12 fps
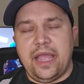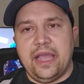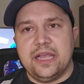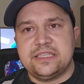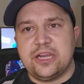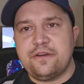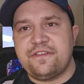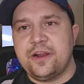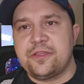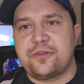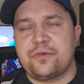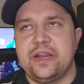And
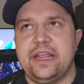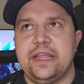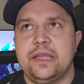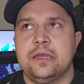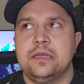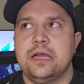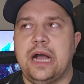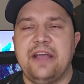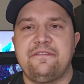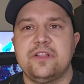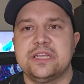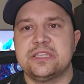Terrifier three
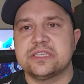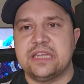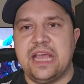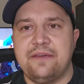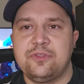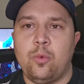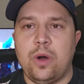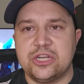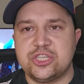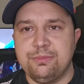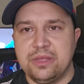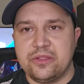I feel like doesn't have the
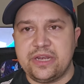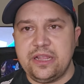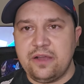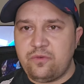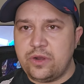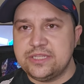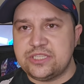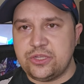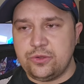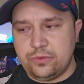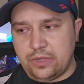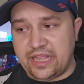watchability of one and
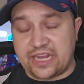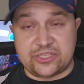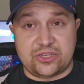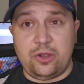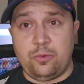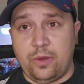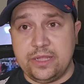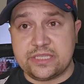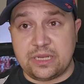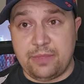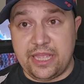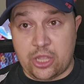two. Like, I saw it
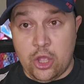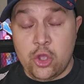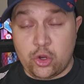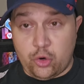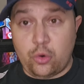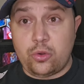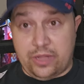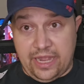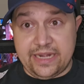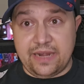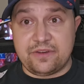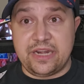once and I'm like, cool,
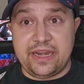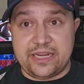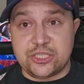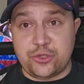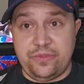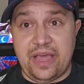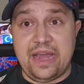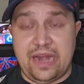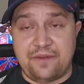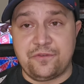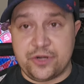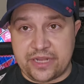I never need to do that
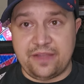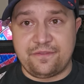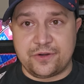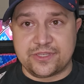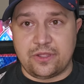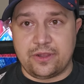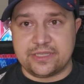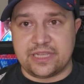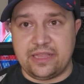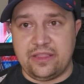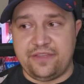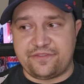ever again for as long as
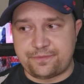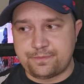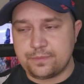I live.